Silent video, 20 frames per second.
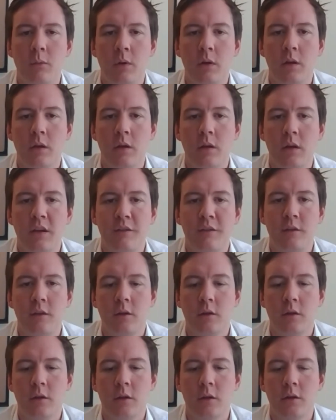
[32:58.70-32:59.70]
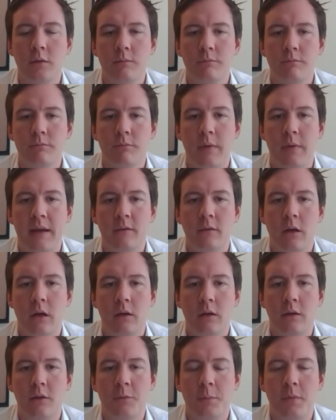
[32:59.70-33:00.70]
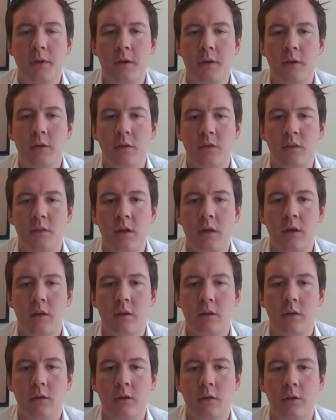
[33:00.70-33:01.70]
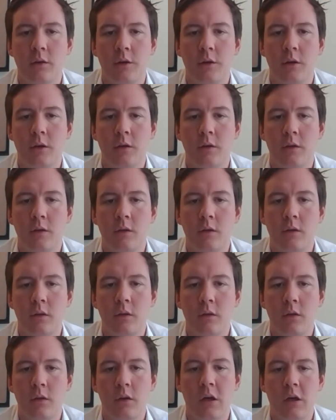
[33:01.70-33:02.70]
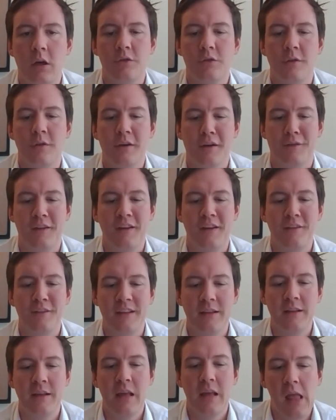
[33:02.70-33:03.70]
well, given your background experience and your current country of living,